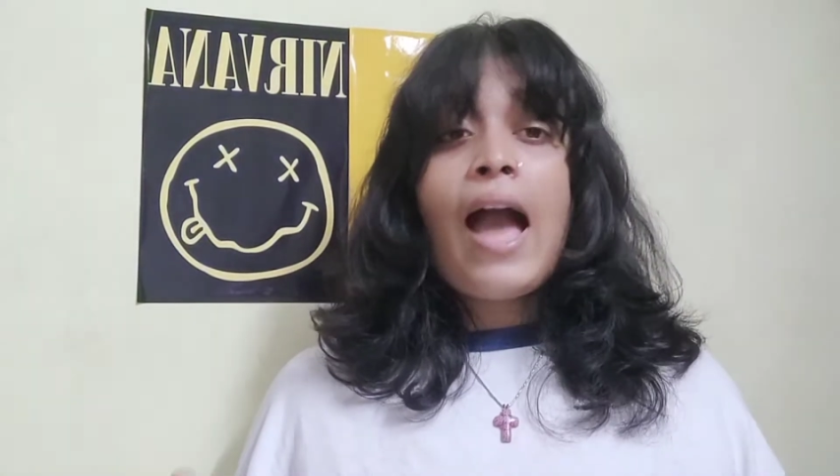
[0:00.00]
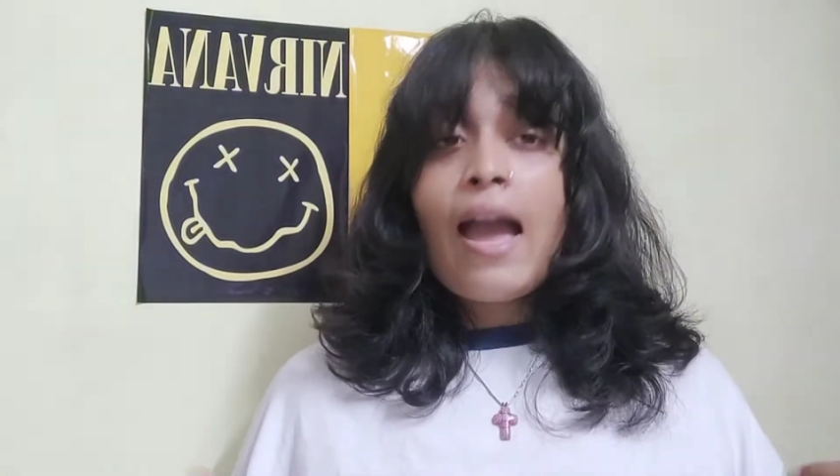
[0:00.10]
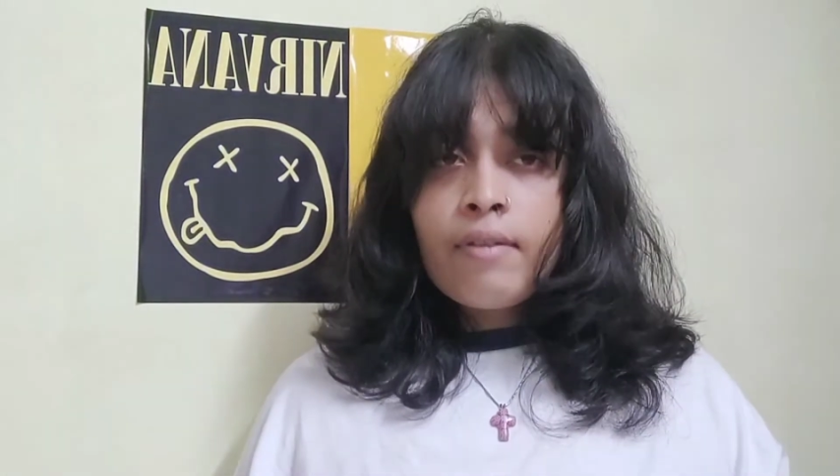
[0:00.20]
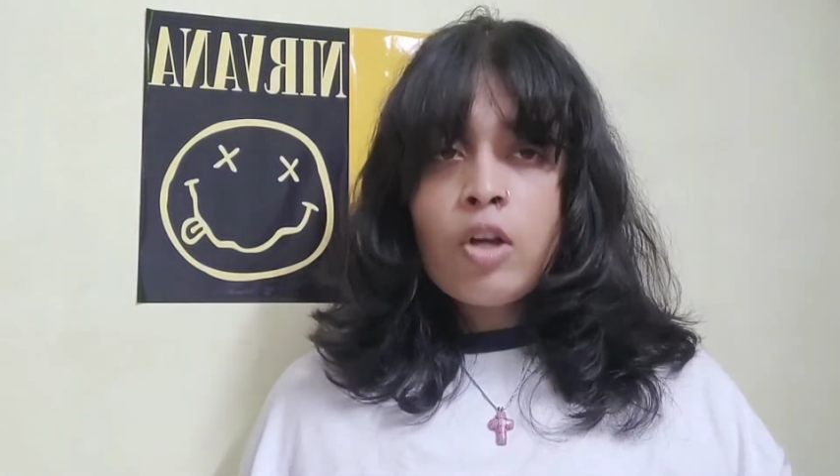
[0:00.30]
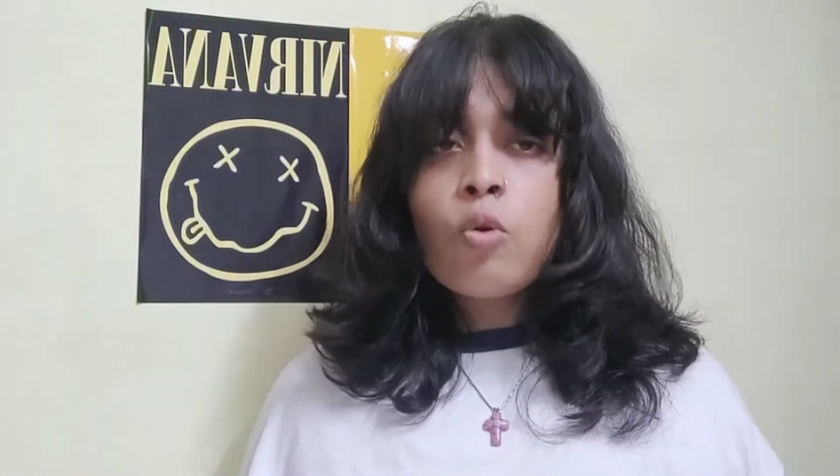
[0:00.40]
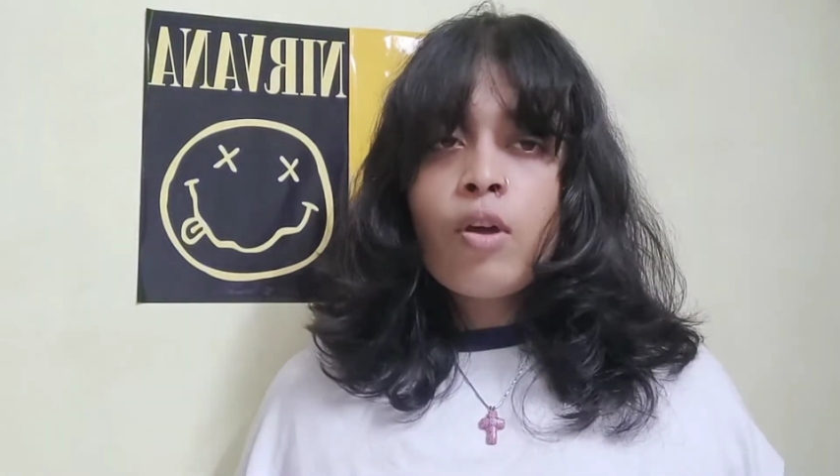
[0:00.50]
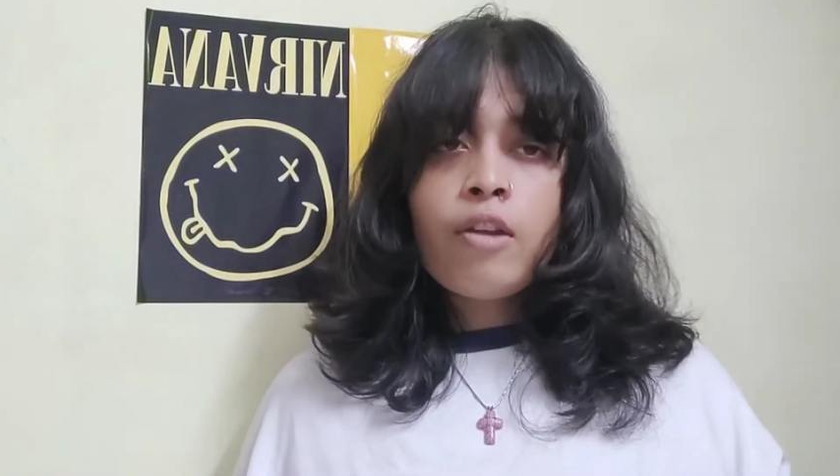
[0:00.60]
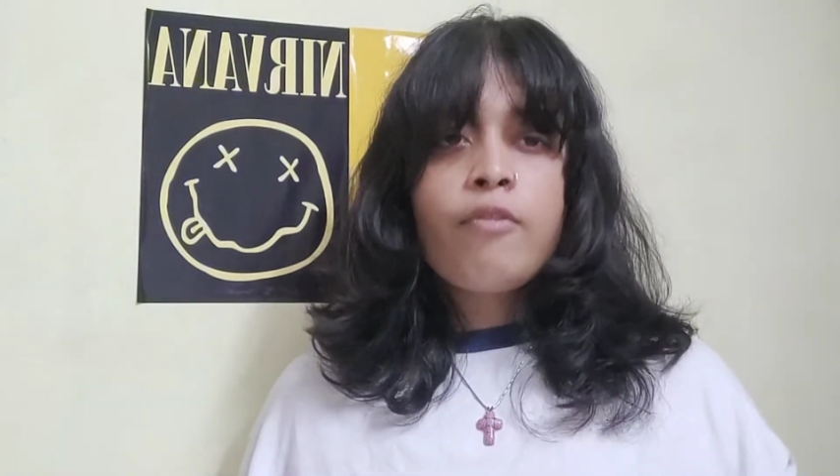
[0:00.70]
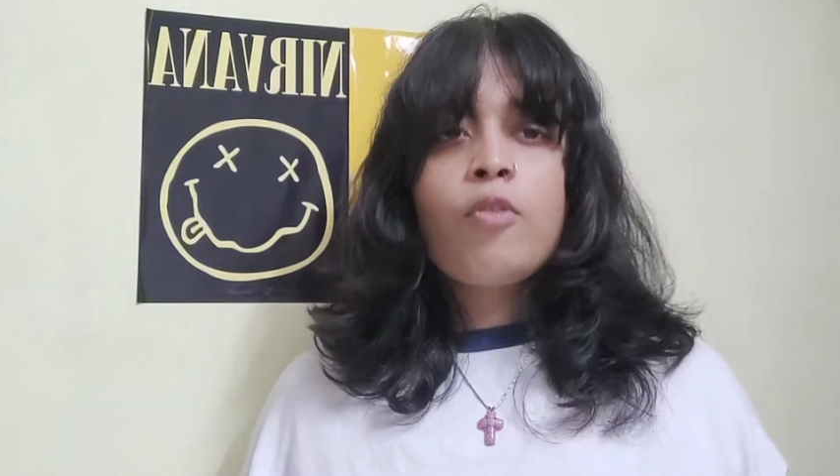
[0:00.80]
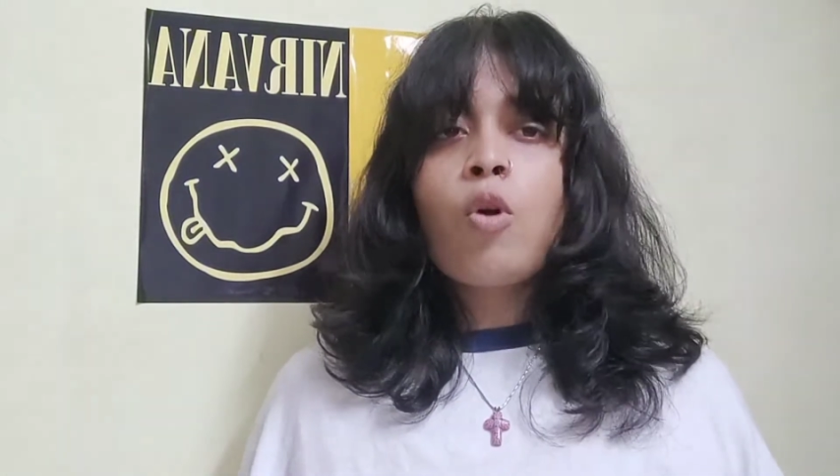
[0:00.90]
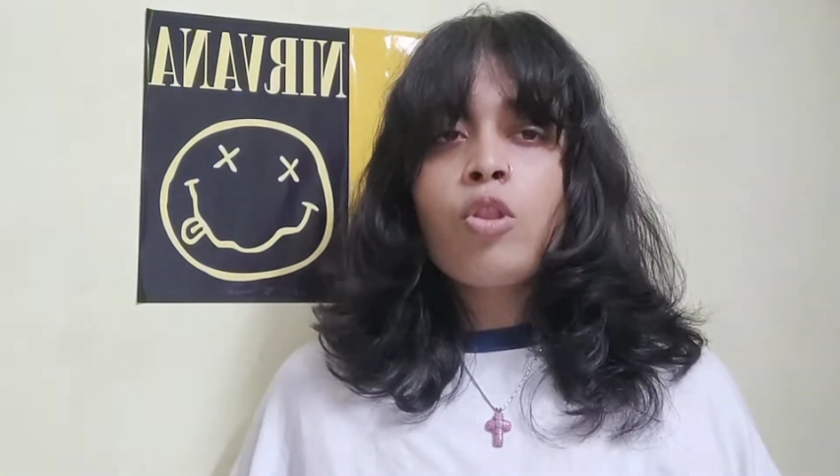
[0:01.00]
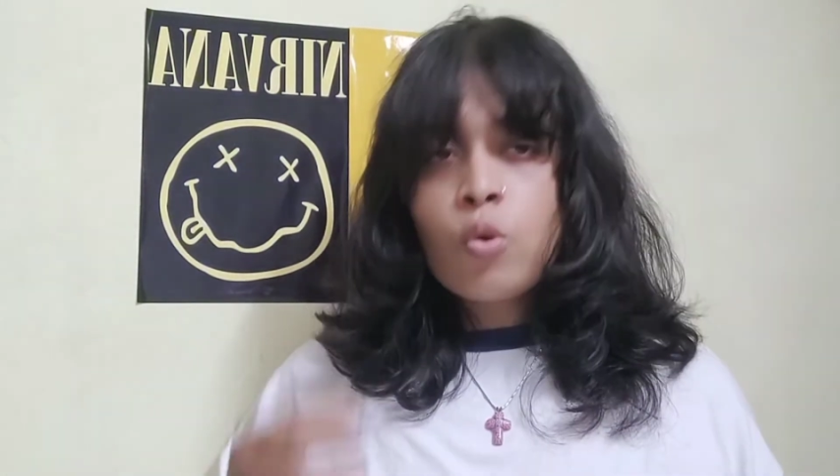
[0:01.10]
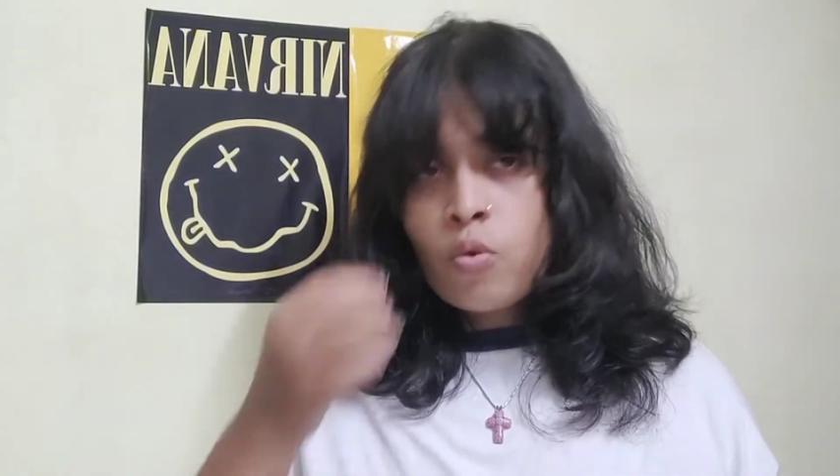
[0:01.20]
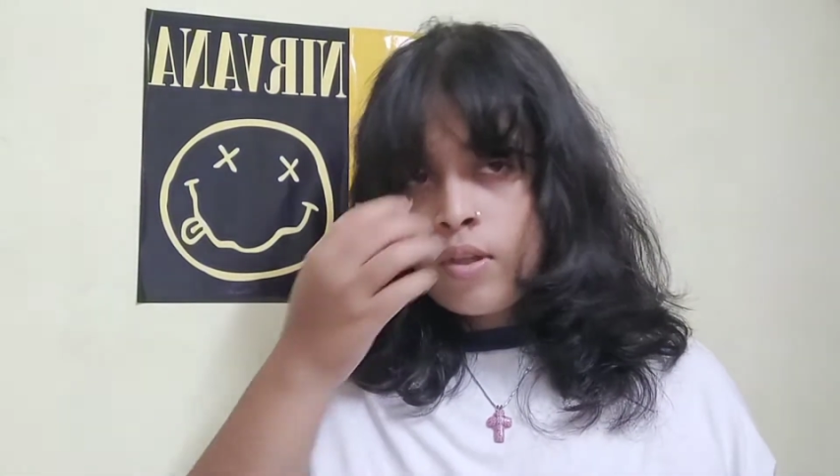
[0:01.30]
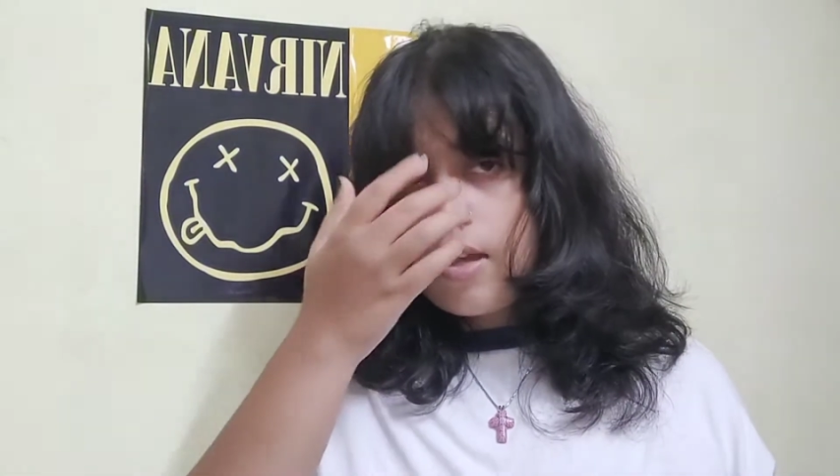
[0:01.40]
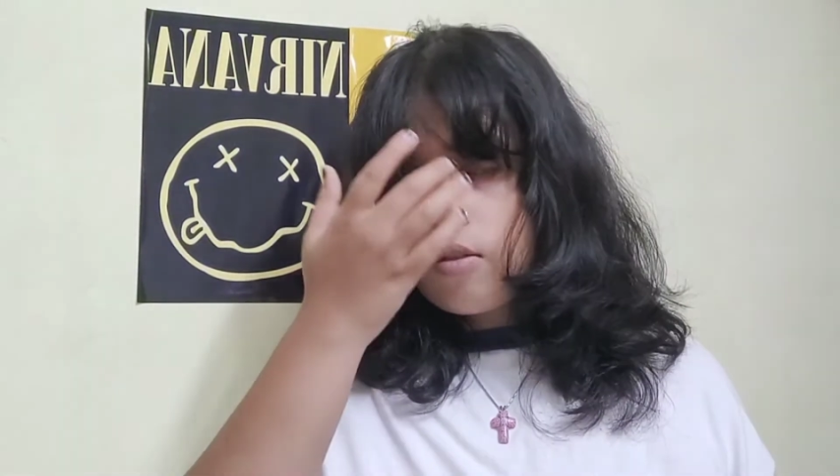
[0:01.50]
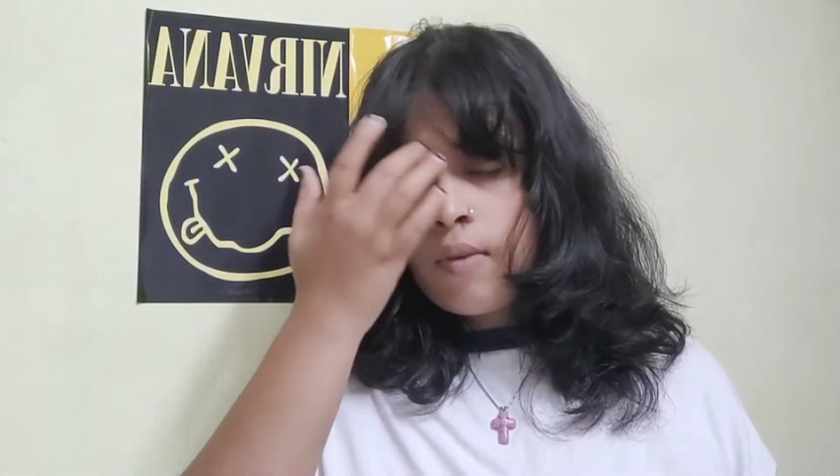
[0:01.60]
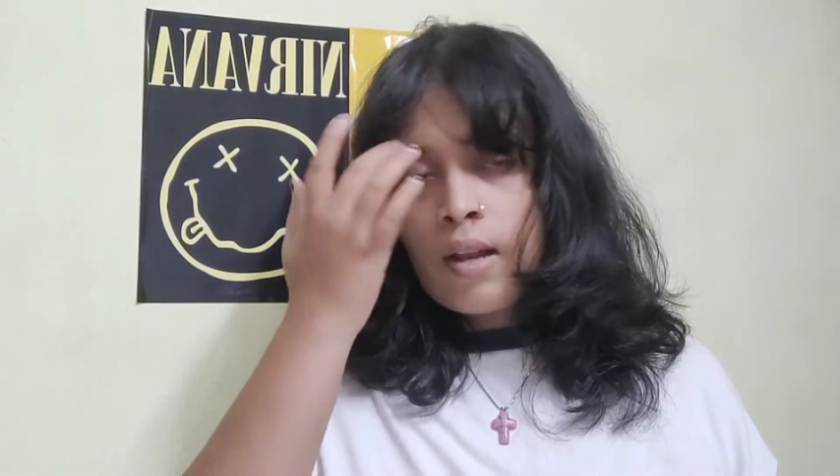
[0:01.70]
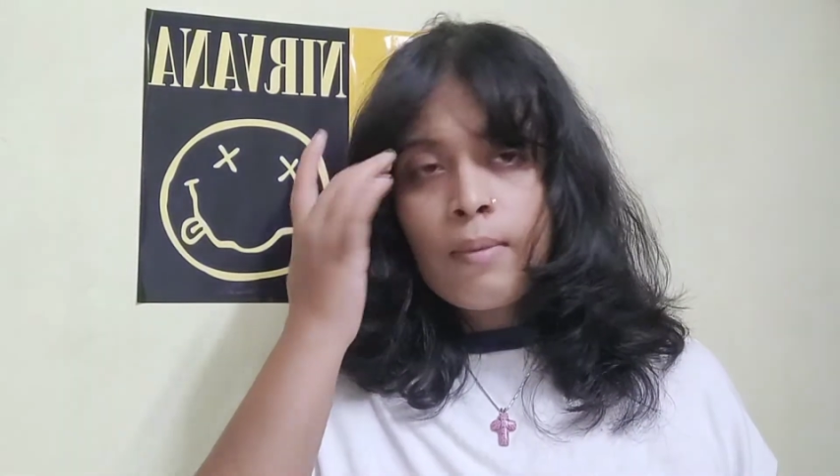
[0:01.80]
I will do a review on those as well,